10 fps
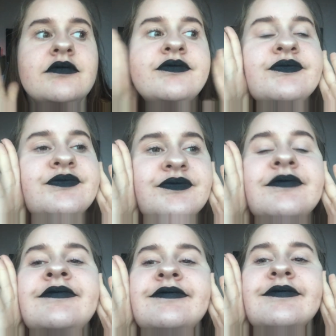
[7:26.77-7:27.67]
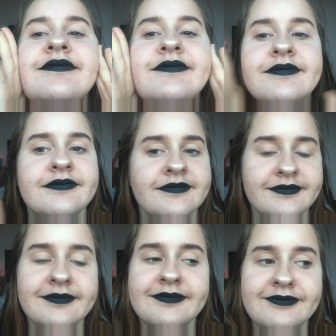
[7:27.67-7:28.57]

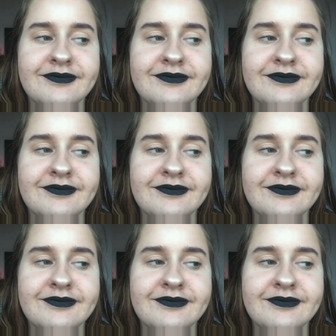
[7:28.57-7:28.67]
Nobody speaks.